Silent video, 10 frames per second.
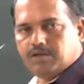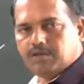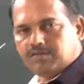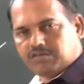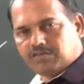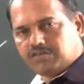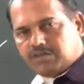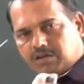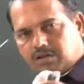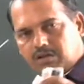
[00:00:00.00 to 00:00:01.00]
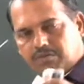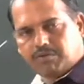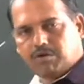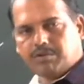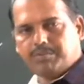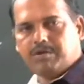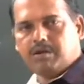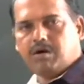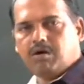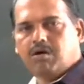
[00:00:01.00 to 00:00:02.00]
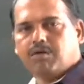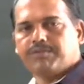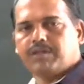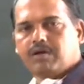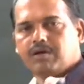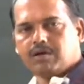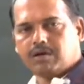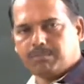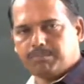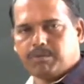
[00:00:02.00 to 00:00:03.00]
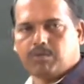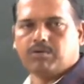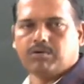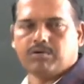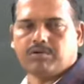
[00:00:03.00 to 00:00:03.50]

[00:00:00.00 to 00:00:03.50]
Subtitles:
See, general formula of the compound.